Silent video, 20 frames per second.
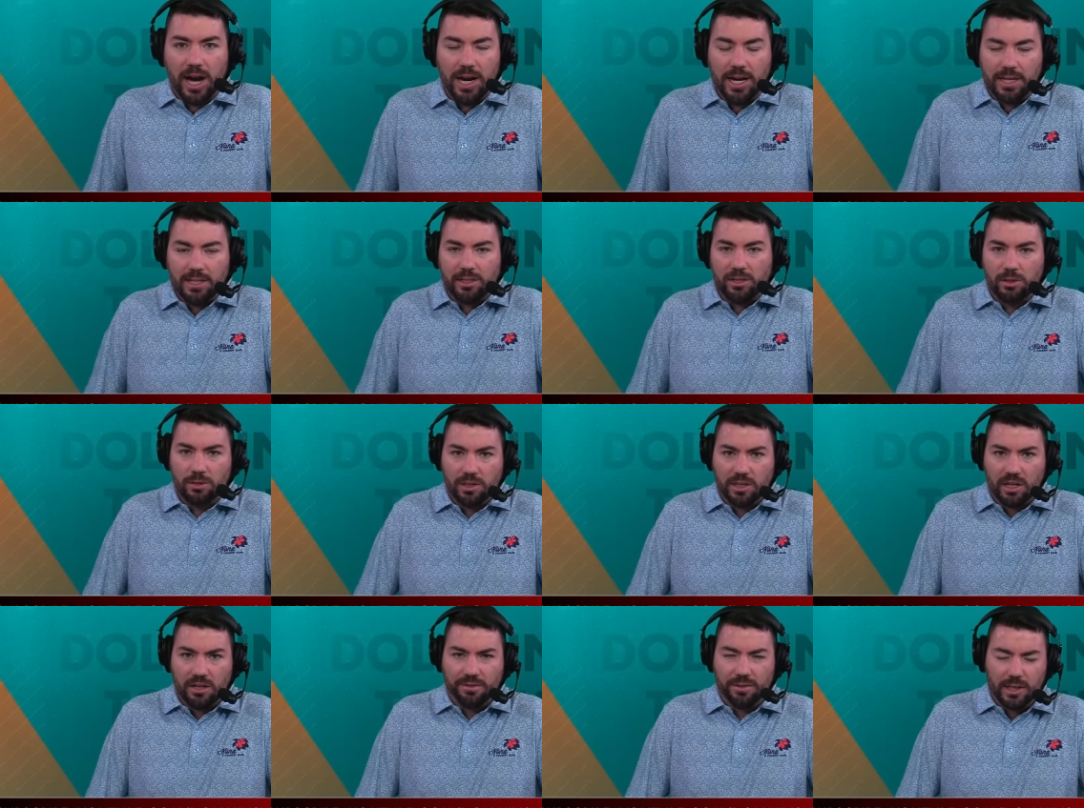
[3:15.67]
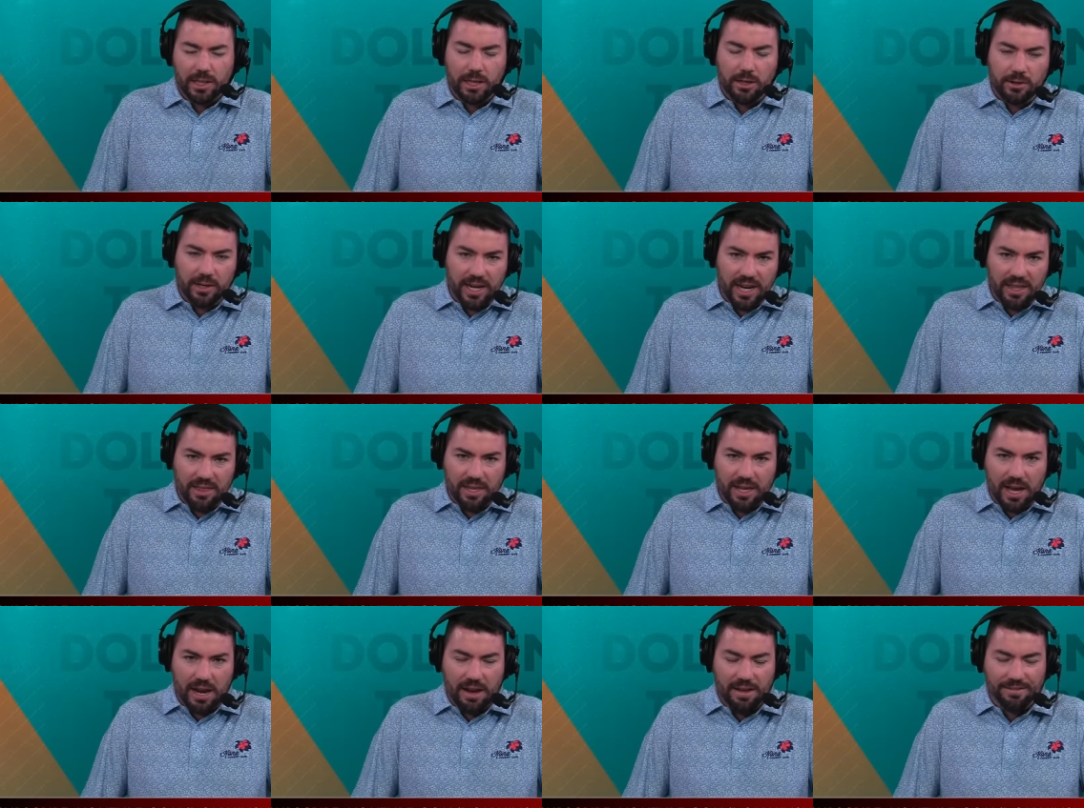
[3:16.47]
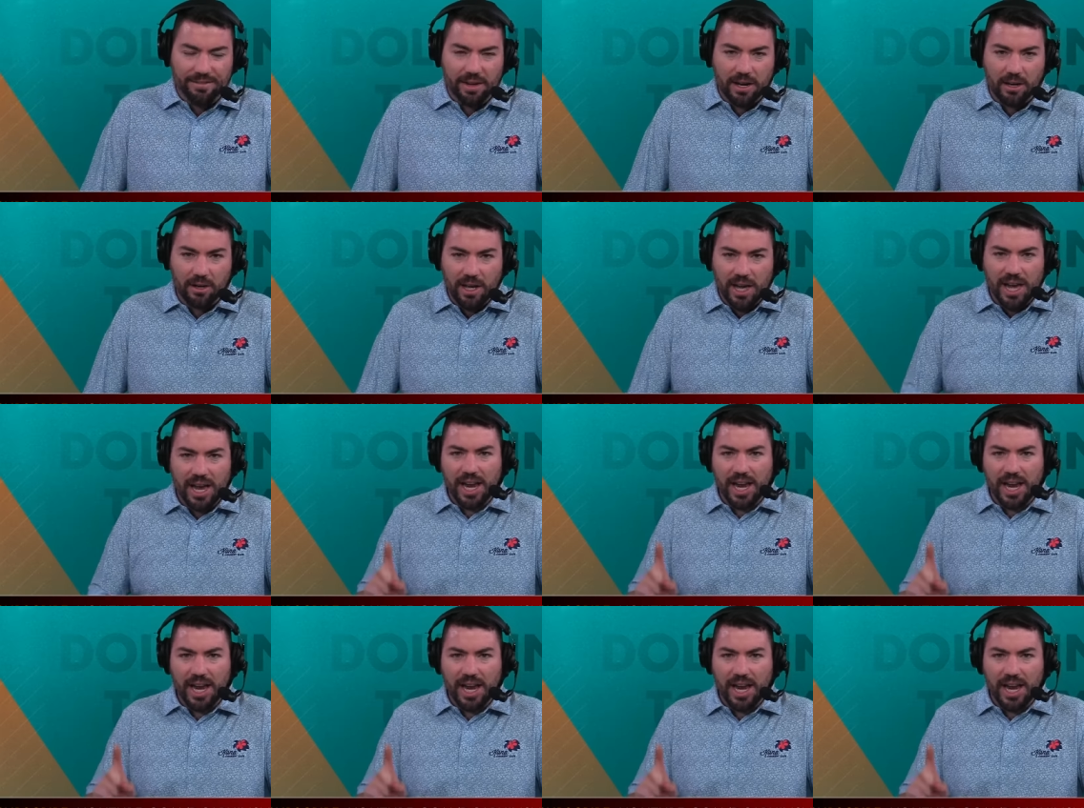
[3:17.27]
on Tua Tagovailoa in the NFL